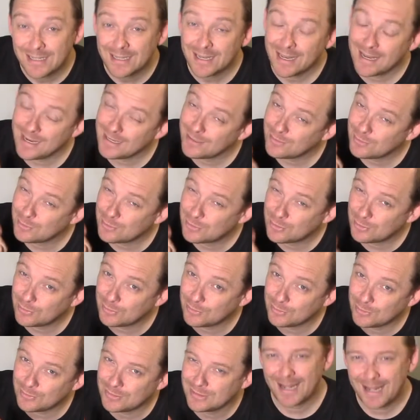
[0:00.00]
and
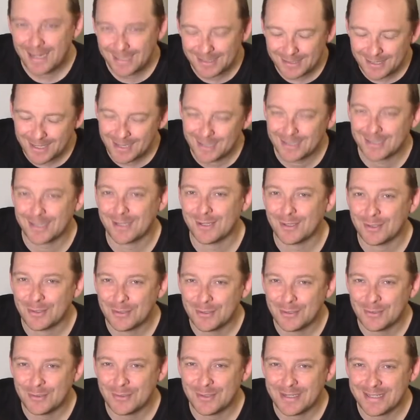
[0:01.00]
to Alana,
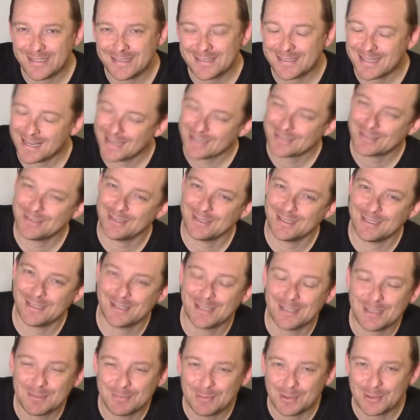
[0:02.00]
who is actually
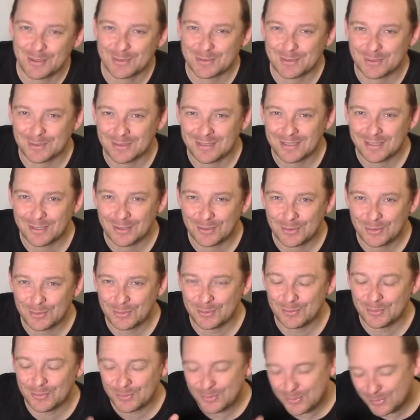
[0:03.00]
the person
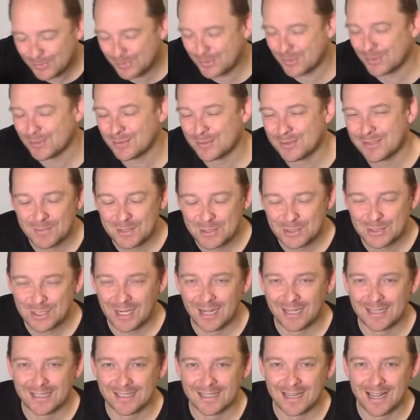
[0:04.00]
who uses
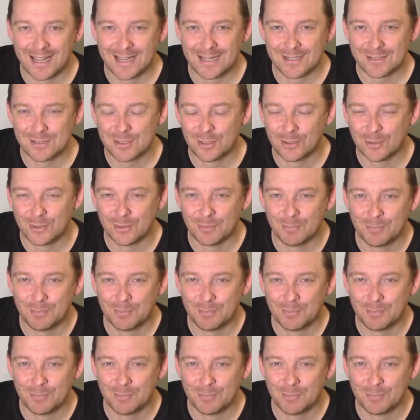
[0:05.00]
Charlotte as her